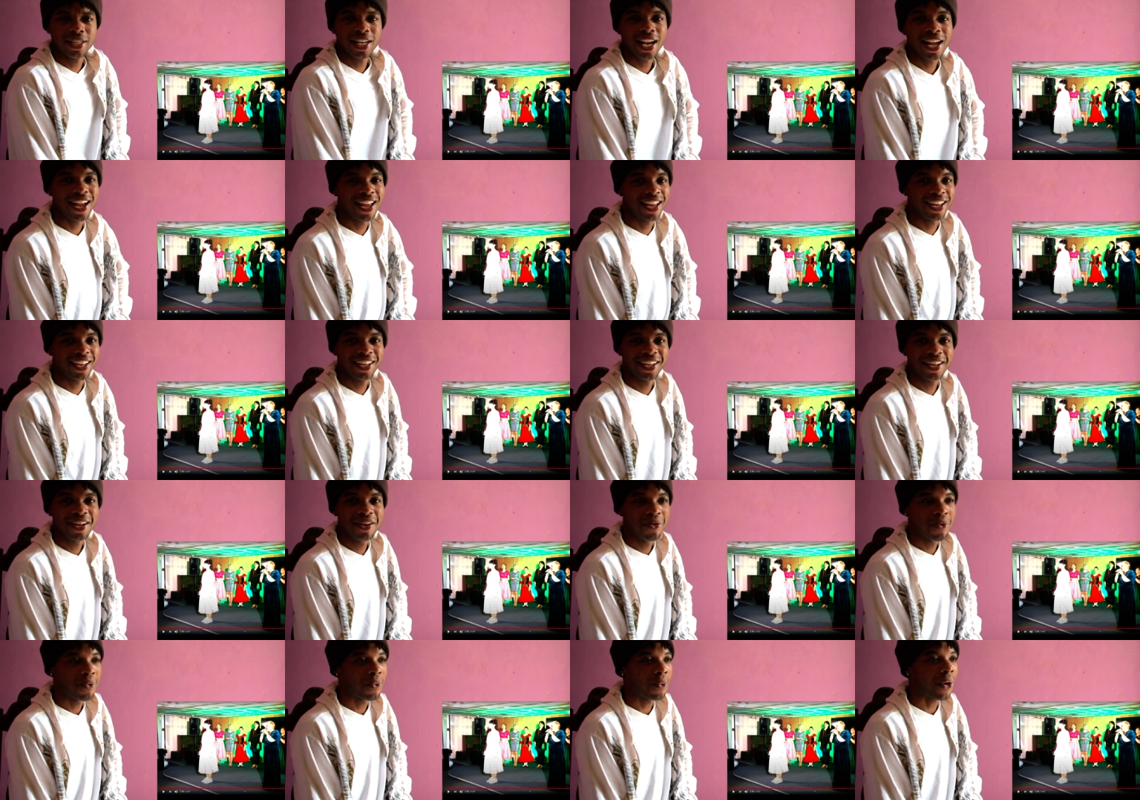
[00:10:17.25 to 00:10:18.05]
Like,
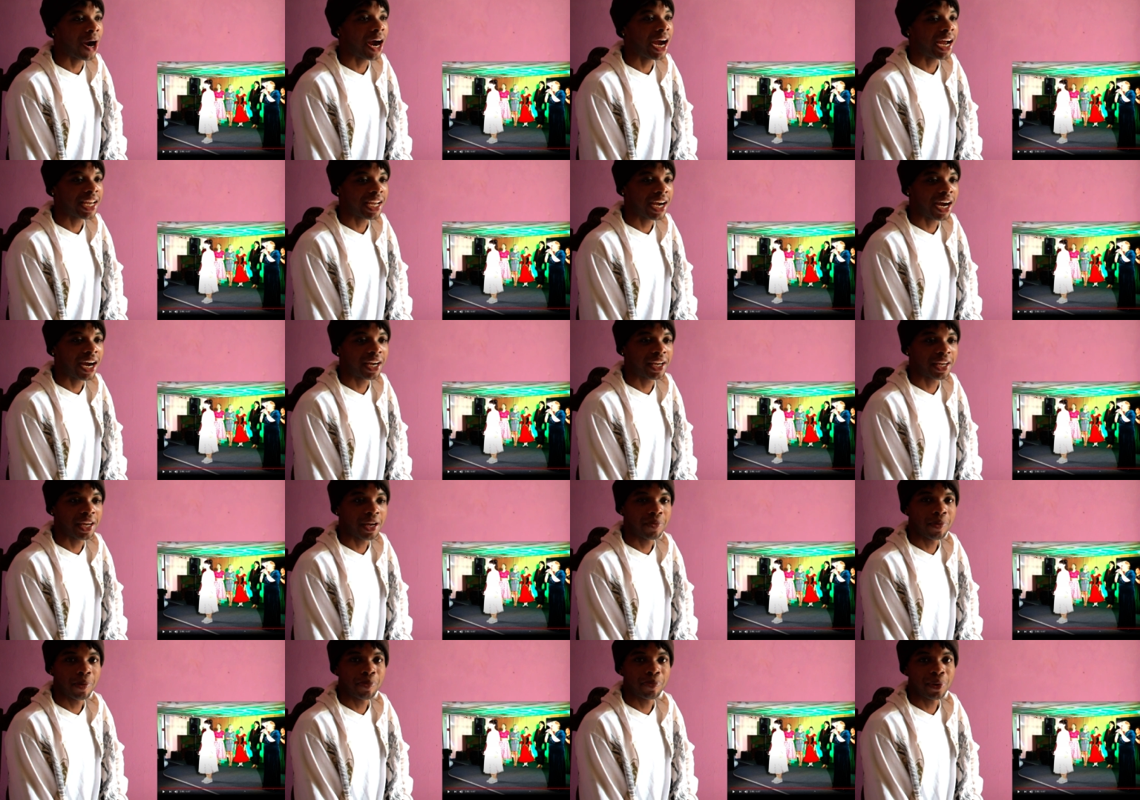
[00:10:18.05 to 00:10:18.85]
why y'all
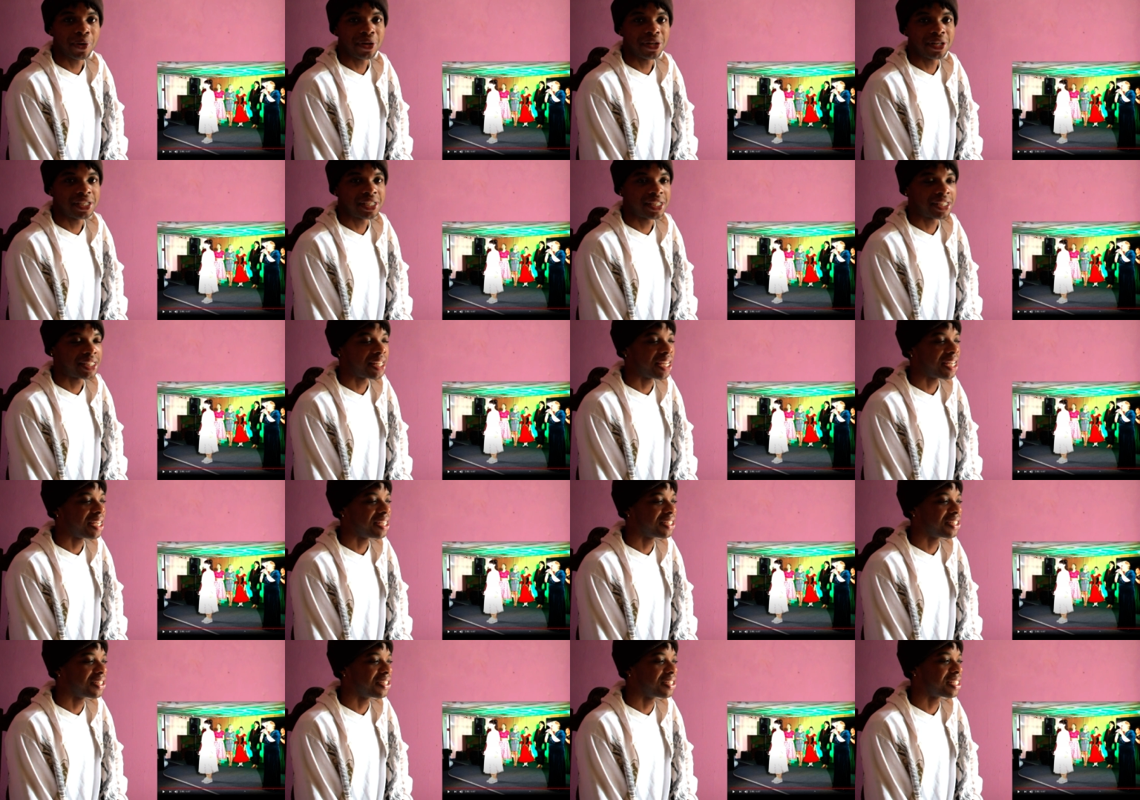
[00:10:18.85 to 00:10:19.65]
came up on this
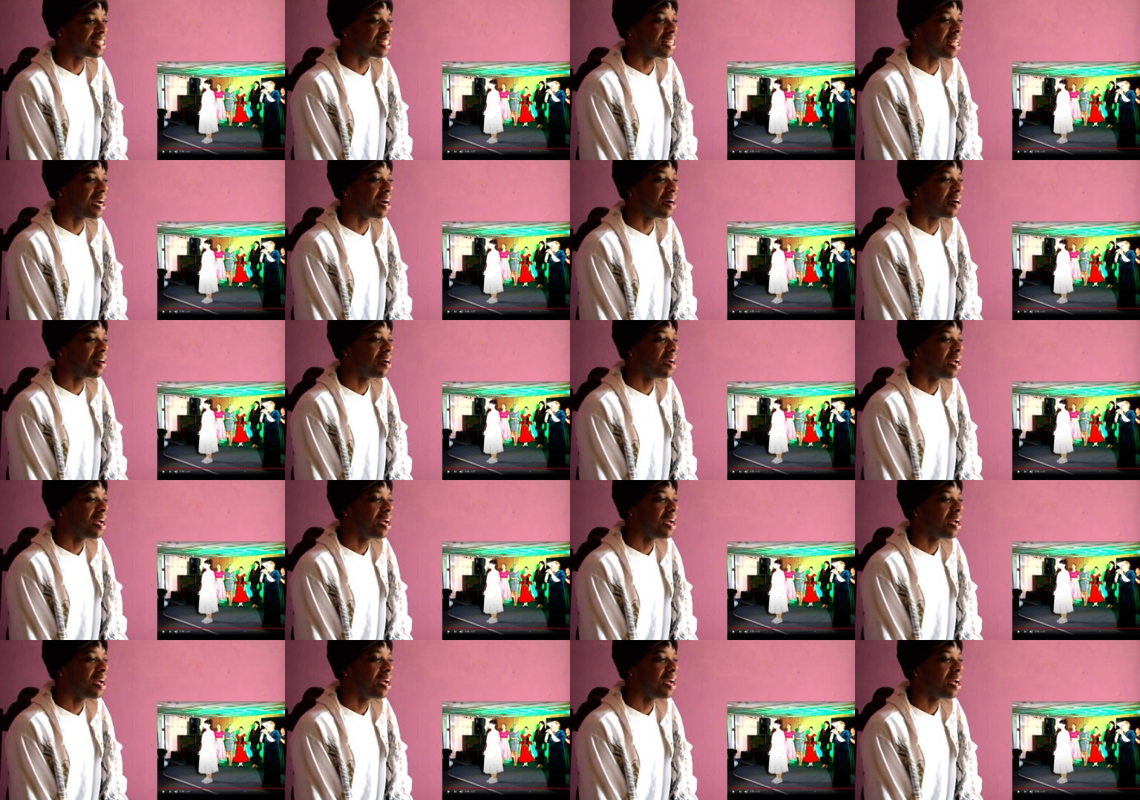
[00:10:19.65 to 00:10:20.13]
stage just now?